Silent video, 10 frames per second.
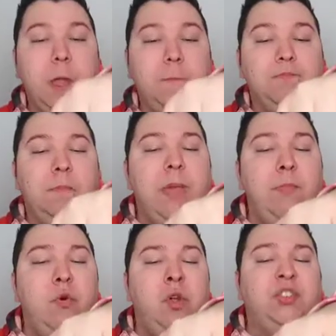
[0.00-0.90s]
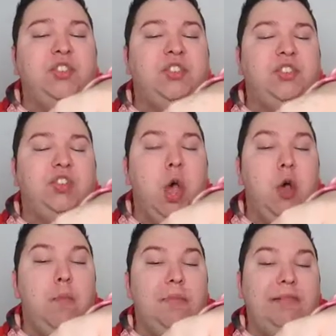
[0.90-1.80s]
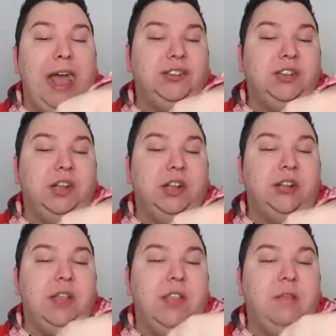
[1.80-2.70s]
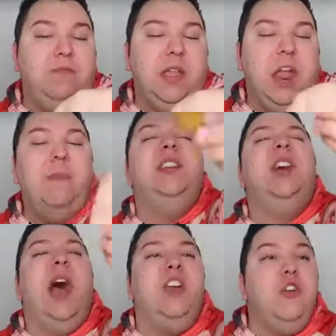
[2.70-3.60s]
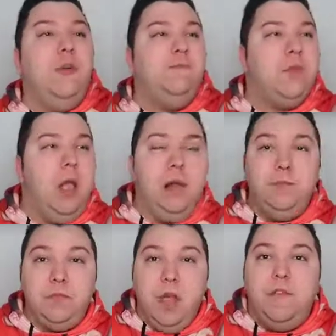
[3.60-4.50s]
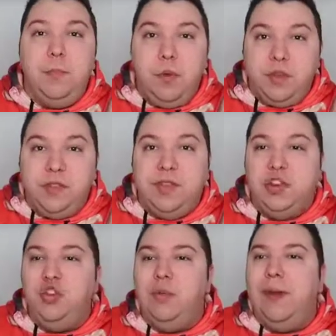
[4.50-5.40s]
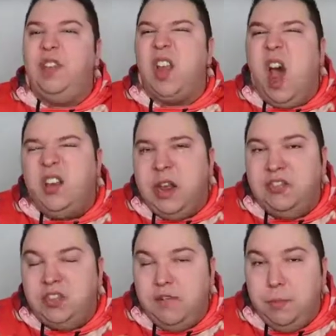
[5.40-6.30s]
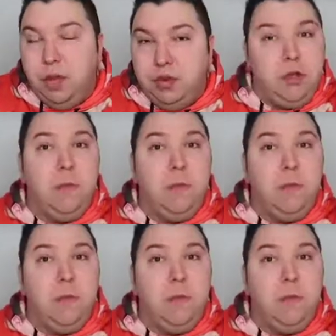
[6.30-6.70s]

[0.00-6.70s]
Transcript: People are so plastic. Like, they, they care more about the title of a book than they do about the contents of the book.